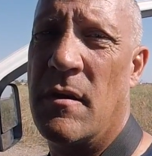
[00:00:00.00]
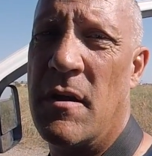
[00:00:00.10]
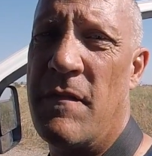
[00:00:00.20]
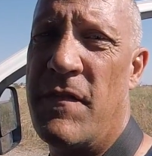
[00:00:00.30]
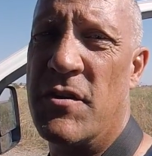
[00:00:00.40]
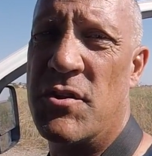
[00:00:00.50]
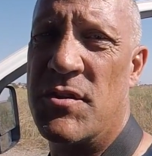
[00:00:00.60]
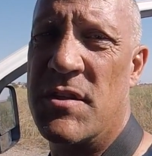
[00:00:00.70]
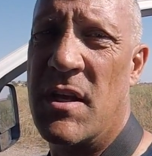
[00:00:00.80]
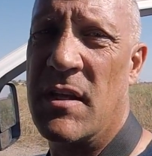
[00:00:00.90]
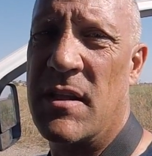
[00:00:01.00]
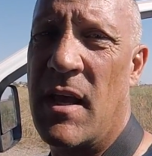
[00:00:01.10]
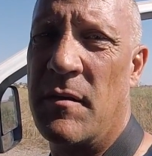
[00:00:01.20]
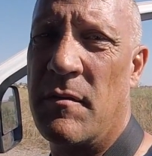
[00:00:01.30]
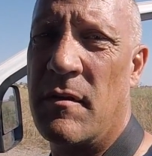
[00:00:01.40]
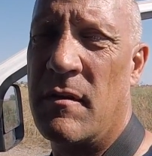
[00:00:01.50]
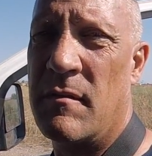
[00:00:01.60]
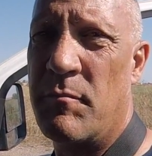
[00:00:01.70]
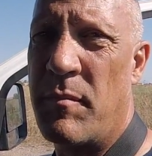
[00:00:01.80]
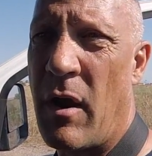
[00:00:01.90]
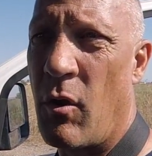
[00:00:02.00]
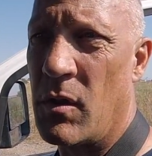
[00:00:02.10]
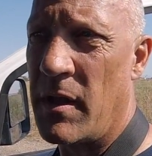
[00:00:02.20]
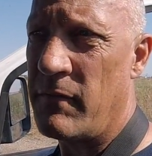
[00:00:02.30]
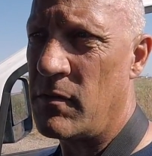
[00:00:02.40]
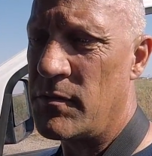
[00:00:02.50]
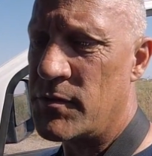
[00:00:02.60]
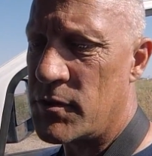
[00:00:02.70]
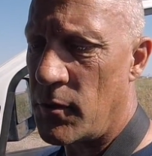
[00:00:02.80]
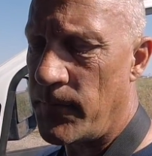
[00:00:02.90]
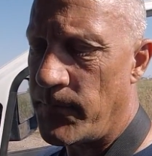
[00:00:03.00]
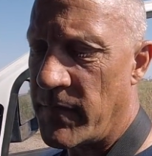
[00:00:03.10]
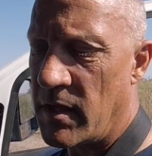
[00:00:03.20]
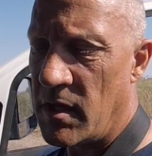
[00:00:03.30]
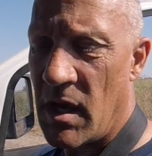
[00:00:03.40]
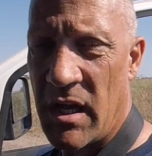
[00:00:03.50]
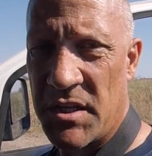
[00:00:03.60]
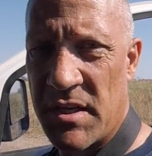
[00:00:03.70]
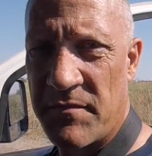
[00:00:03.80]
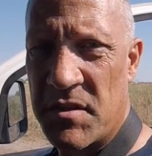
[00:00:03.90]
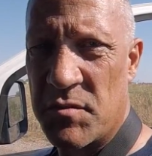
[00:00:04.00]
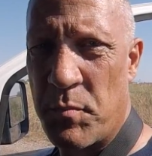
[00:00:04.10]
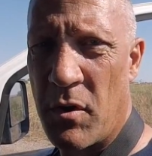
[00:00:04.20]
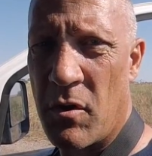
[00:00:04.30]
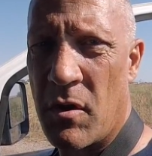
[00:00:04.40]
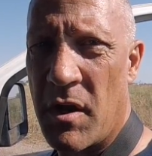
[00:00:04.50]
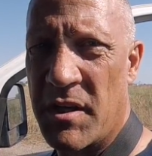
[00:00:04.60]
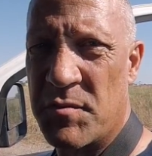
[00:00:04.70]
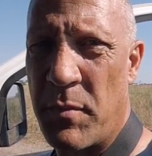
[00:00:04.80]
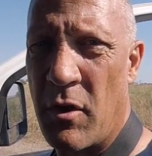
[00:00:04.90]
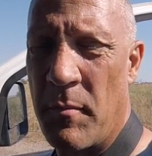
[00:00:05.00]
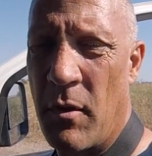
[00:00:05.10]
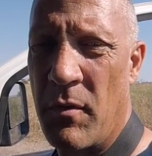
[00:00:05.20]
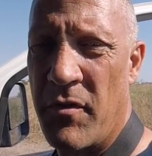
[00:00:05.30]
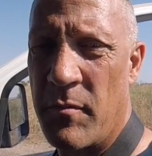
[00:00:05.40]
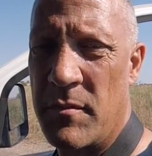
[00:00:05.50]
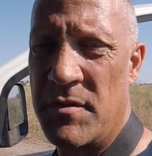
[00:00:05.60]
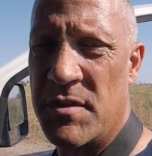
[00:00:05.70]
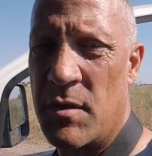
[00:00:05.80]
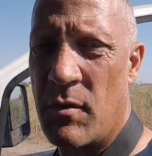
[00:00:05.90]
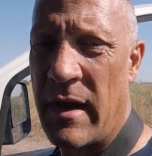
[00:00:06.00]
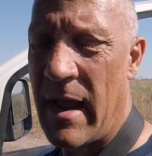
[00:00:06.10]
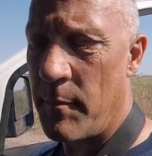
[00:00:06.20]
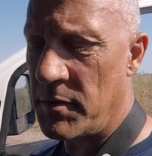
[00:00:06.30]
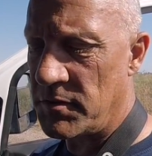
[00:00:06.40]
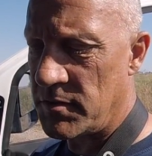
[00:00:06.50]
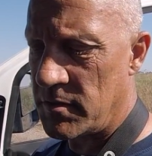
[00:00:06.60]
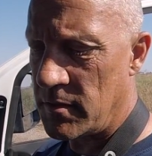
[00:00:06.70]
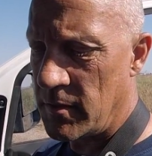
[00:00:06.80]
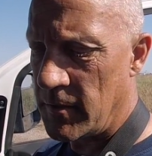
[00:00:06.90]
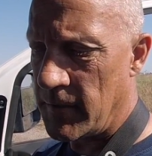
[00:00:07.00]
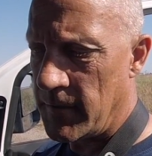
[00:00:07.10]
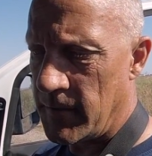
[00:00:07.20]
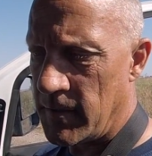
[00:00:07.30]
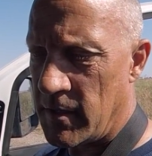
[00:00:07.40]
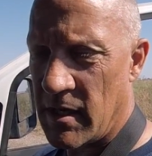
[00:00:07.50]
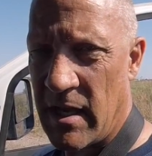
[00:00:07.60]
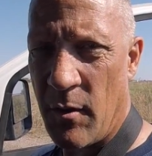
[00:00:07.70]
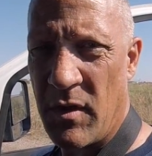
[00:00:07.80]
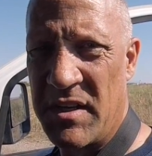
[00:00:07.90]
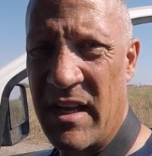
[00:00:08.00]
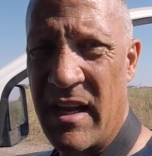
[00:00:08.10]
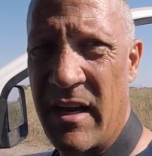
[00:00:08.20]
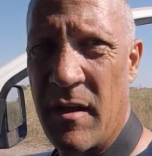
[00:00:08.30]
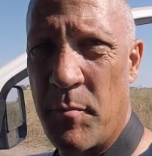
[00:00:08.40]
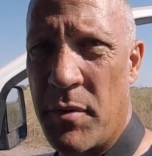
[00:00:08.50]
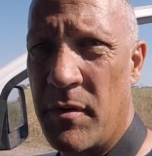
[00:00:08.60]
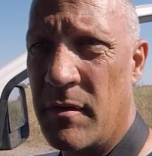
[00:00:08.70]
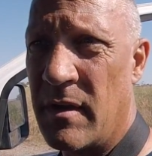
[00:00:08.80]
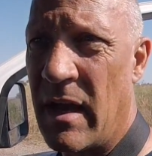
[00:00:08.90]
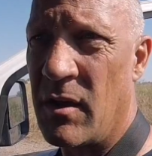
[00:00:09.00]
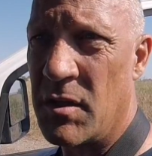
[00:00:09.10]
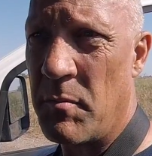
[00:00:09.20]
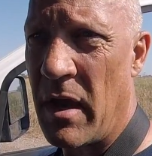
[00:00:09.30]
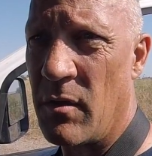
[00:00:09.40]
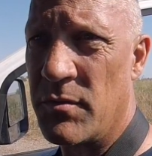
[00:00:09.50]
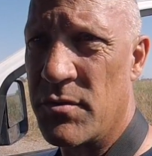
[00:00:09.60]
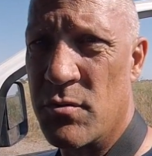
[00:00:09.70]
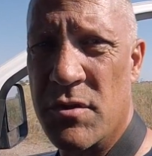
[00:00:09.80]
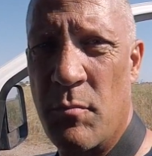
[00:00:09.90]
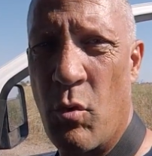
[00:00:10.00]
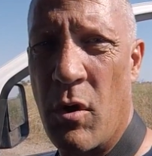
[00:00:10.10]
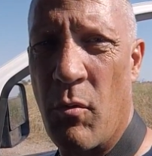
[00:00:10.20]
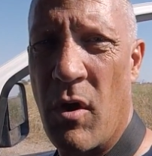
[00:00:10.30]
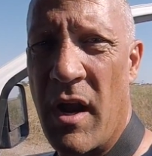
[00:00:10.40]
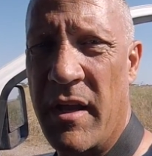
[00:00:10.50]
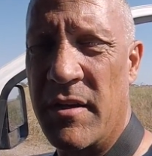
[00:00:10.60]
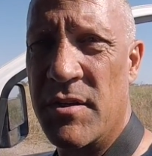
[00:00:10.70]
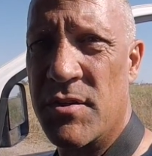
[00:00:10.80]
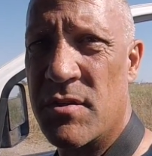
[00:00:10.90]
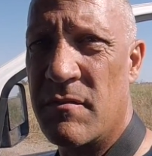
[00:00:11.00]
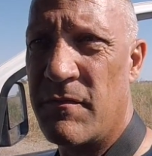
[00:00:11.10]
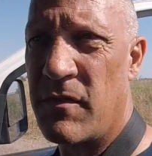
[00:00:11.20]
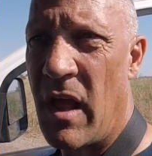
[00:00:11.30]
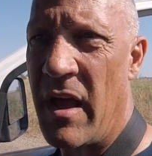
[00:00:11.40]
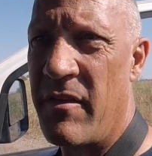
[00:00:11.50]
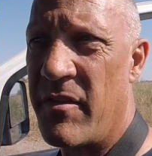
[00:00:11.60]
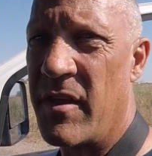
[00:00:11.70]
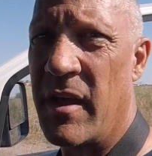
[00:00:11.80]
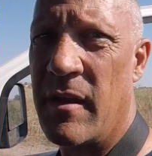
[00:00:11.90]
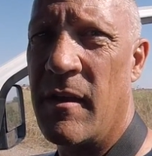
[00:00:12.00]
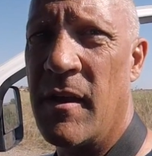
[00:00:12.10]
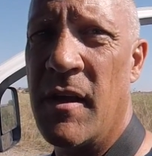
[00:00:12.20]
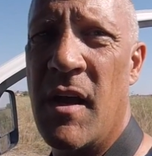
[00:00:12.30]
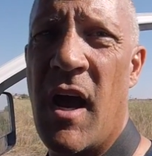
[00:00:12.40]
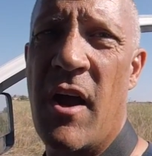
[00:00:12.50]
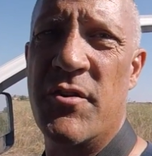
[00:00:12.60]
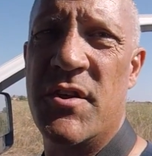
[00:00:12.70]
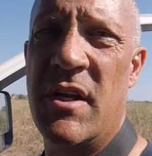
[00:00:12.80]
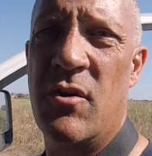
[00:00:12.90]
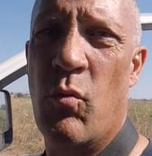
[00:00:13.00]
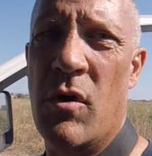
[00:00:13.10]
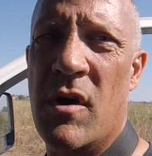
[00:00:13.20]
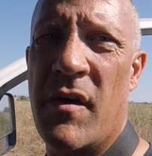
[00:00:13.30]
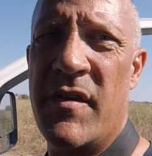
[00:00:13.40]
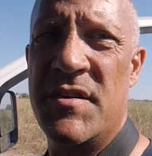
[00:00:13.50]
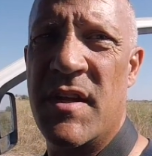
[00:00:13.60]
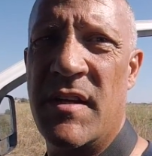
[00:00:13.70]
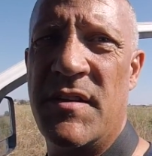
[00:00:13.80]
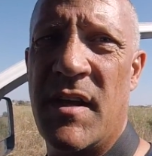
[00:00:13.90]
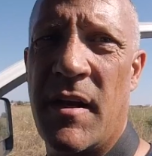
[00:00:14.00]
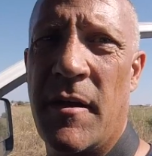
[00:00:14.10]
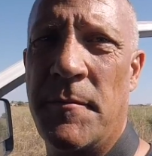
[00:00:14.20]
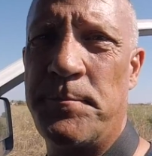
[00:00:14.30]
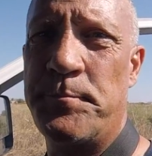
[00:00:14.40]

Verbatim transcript: efficiency at that power level. So I'll just have to spare, experiment with them and see what happens. I can't wait to get it up out in the mountains or somewhere where I can just fly the thing. I also need to work on this antenna.